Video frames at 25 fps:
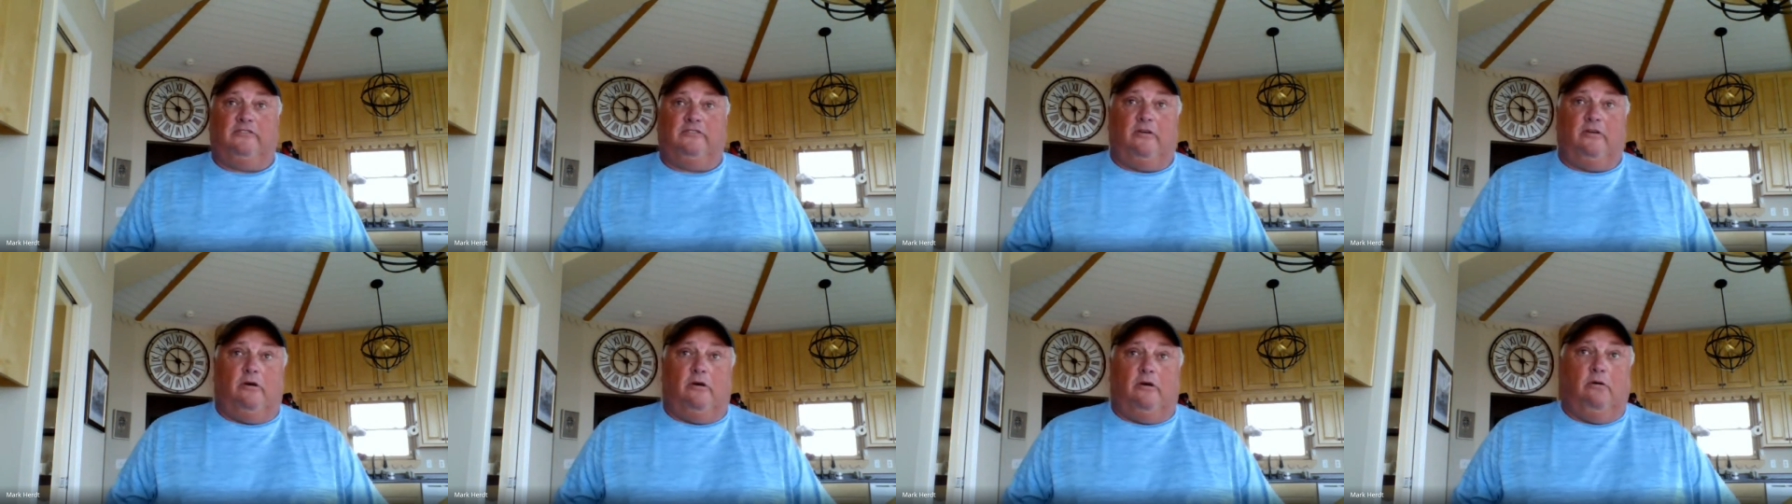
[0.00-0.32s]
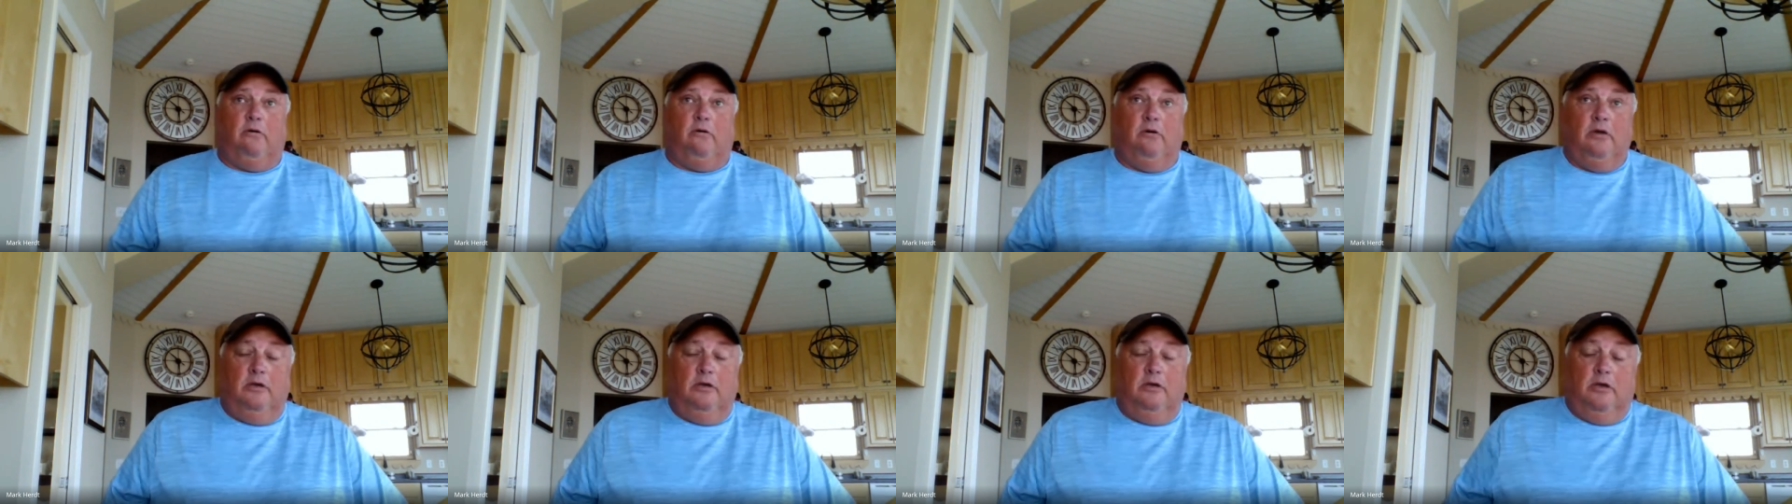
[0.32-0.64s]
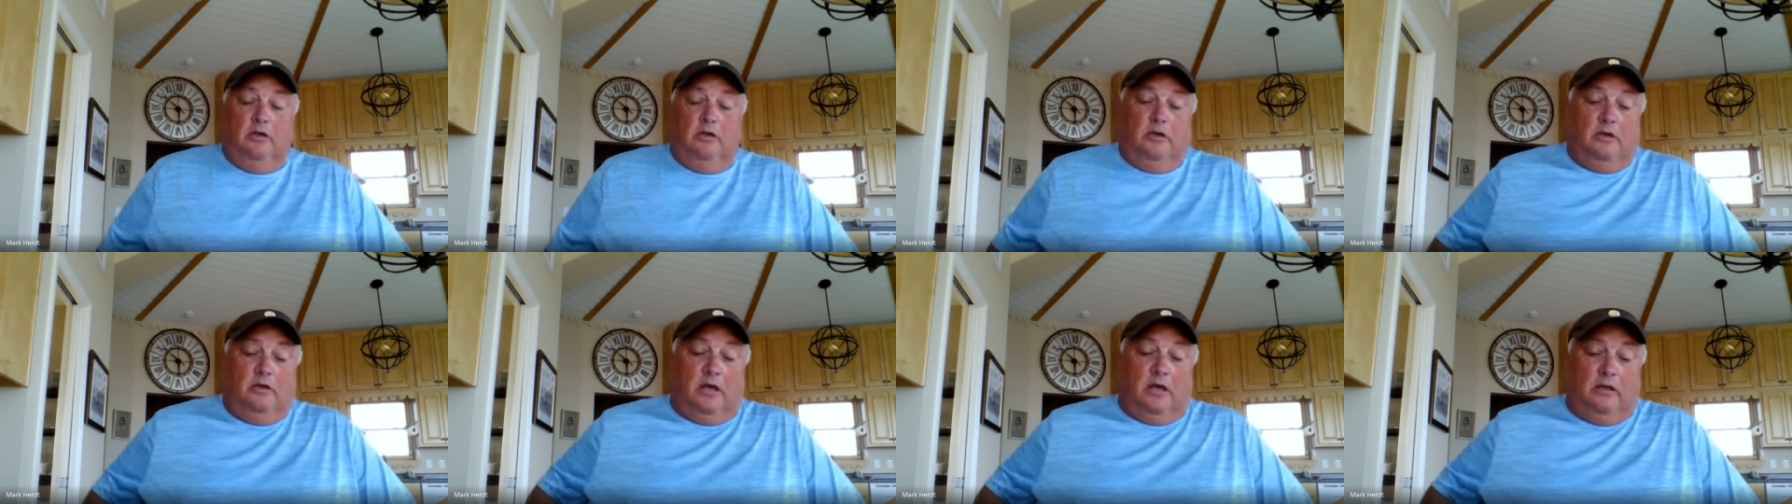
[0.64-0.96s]
So
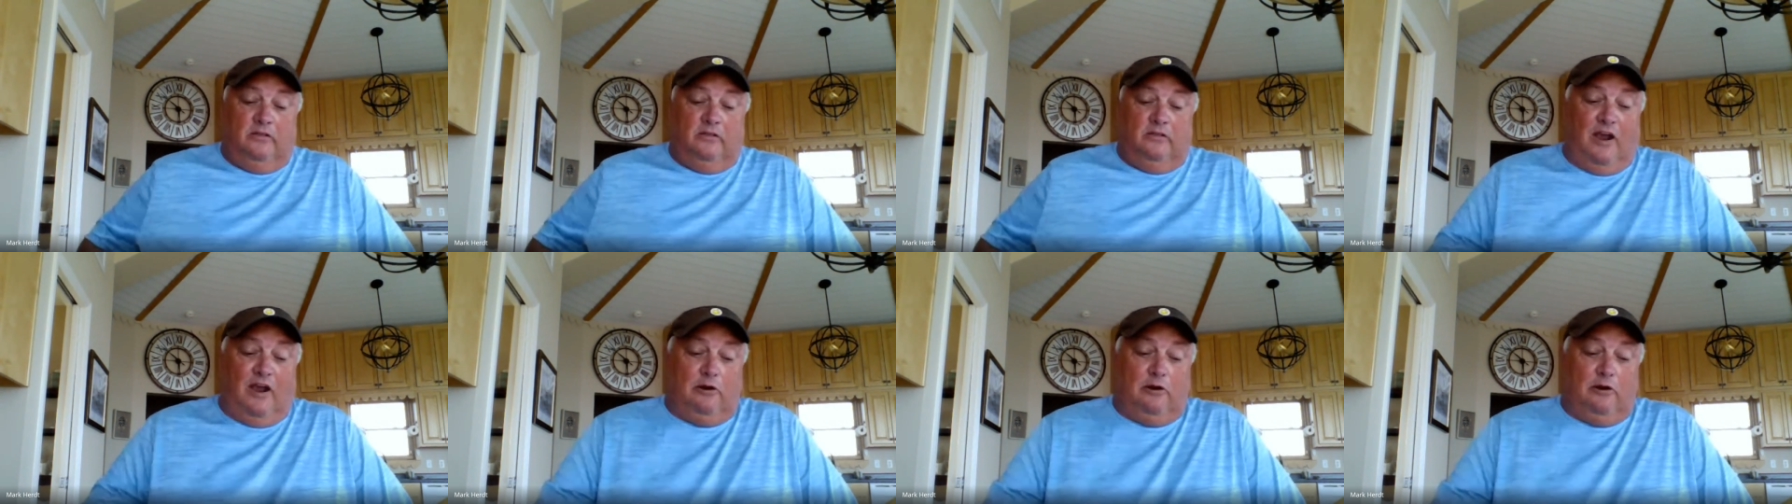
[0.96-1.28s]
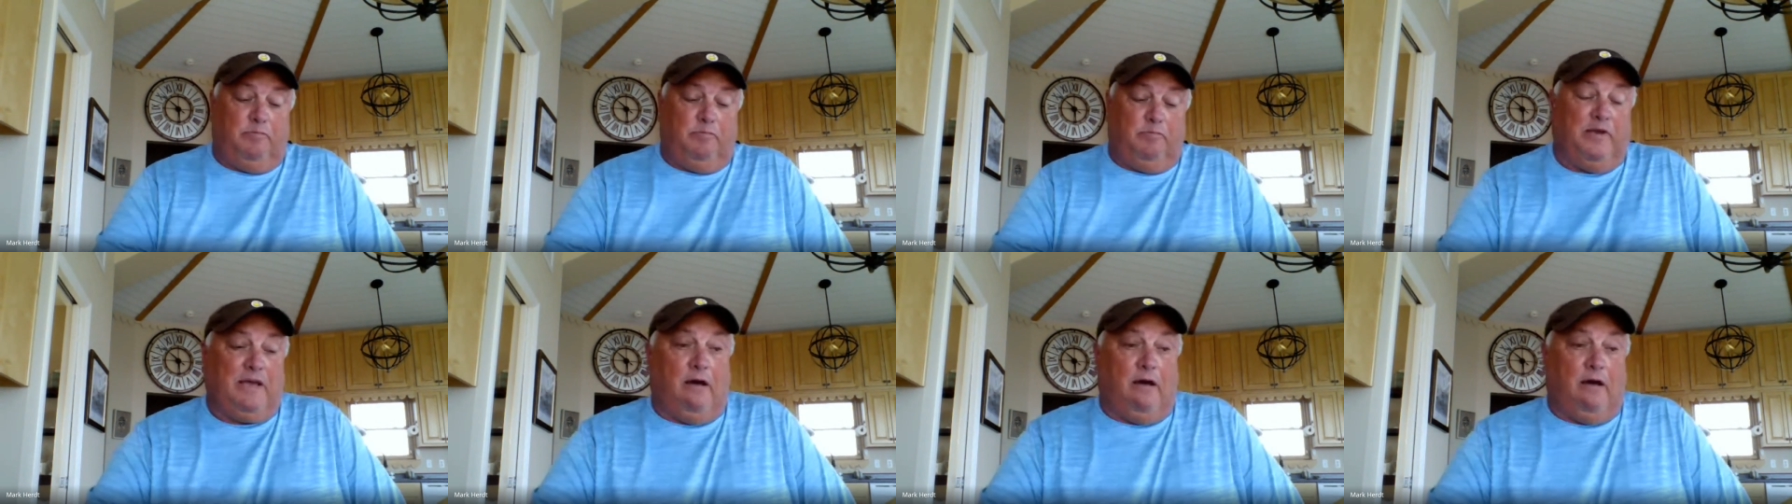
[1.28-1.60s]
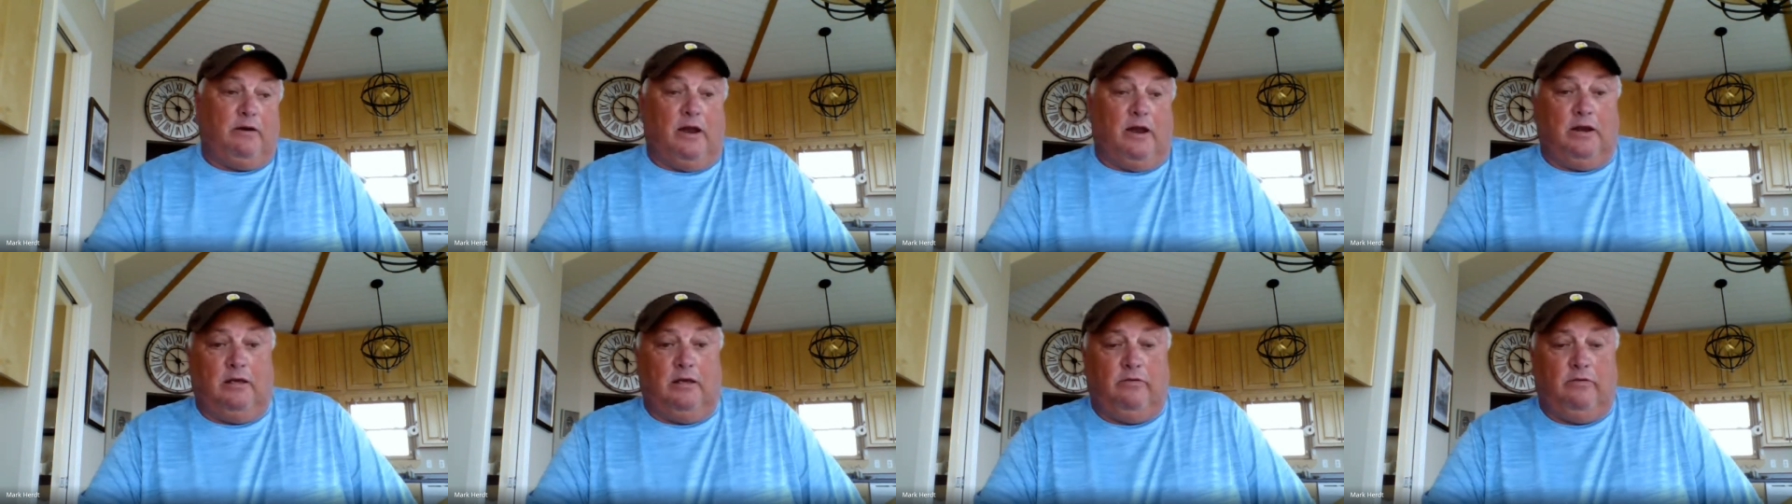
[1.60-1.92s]
it's hard to pick
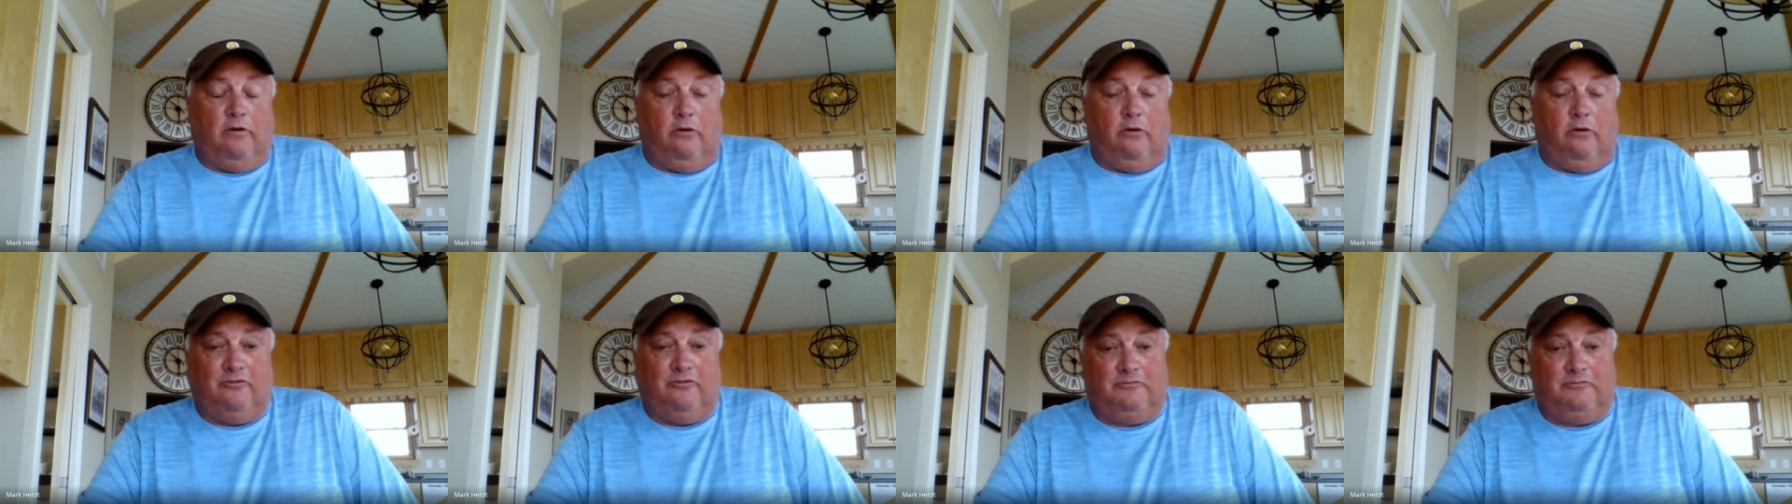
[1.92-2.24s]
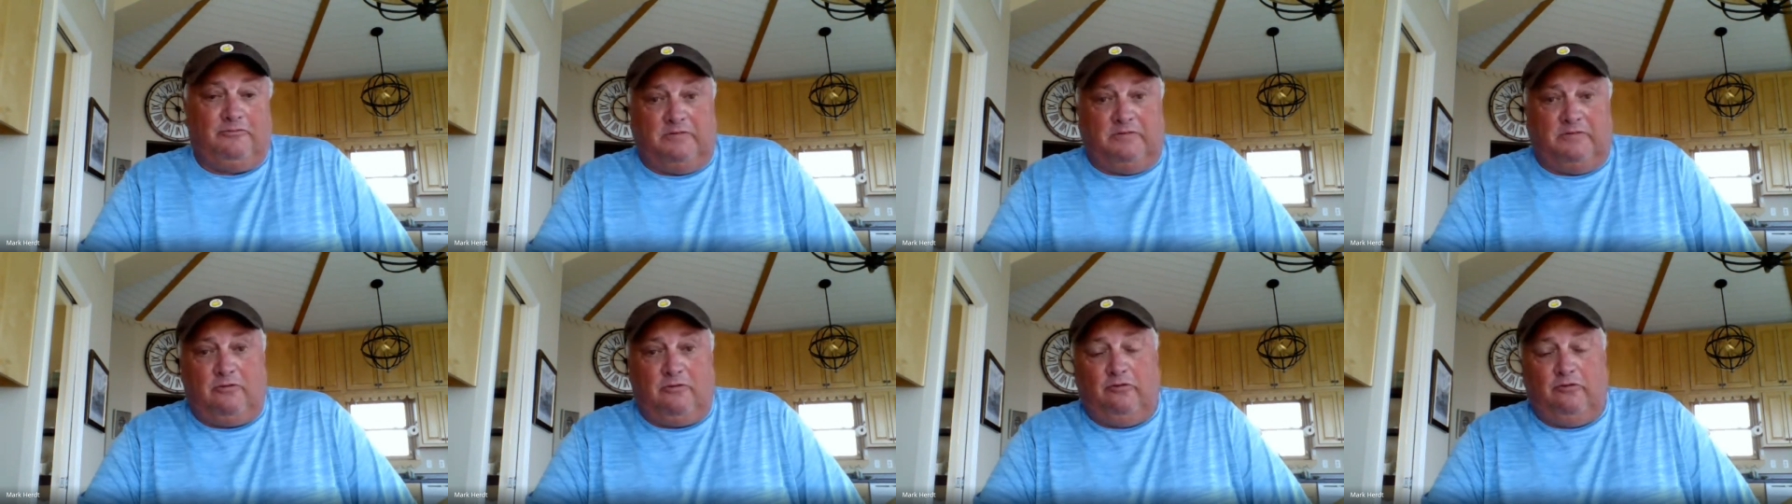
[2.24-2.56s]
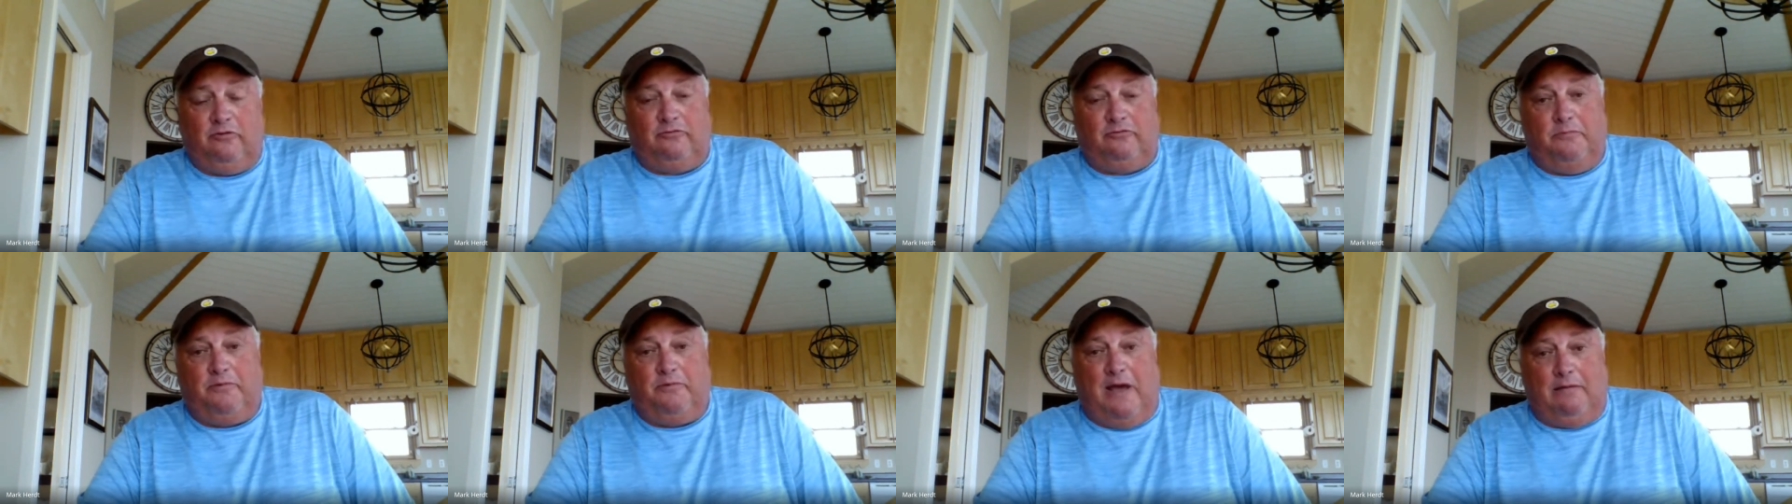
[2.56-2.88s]
out any of those, but
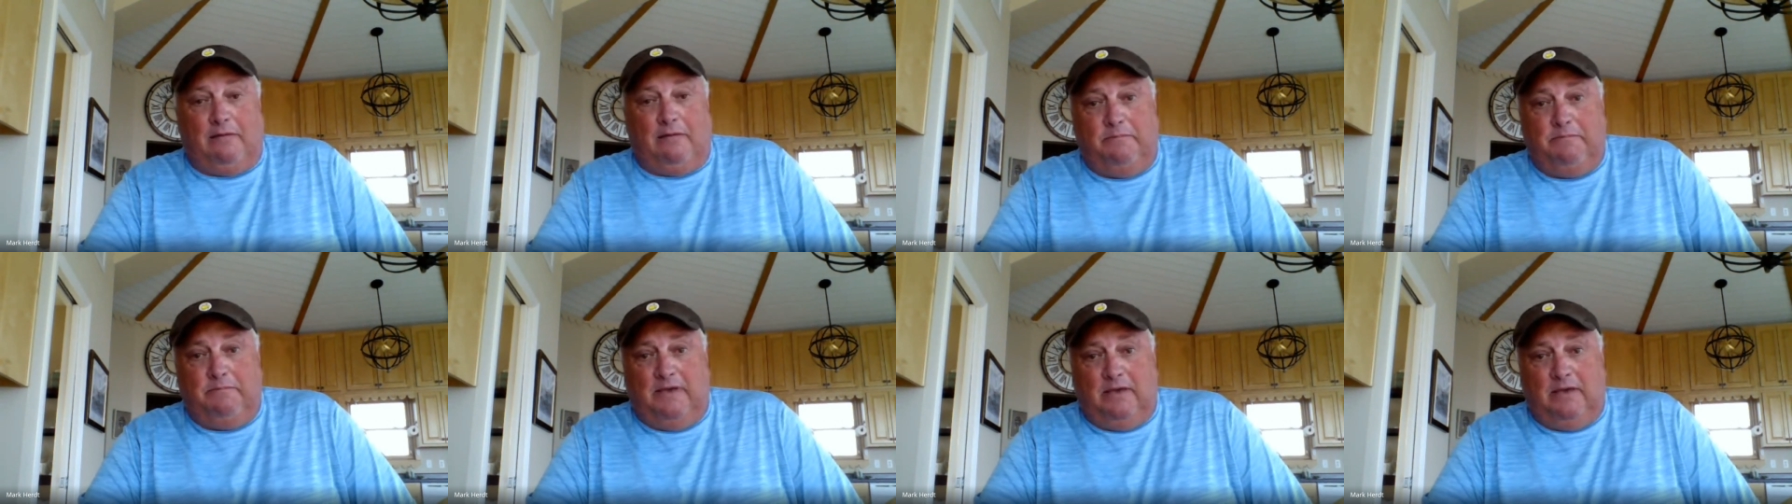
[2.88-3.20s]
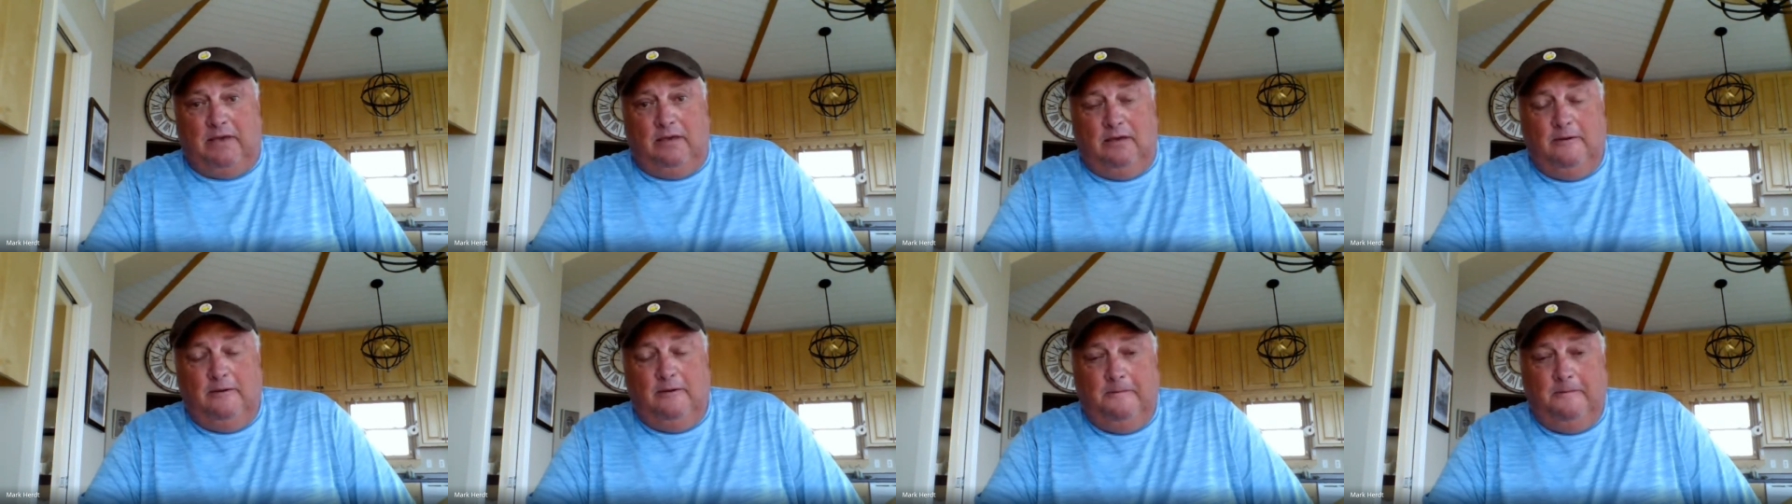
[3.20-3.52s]
those would probably be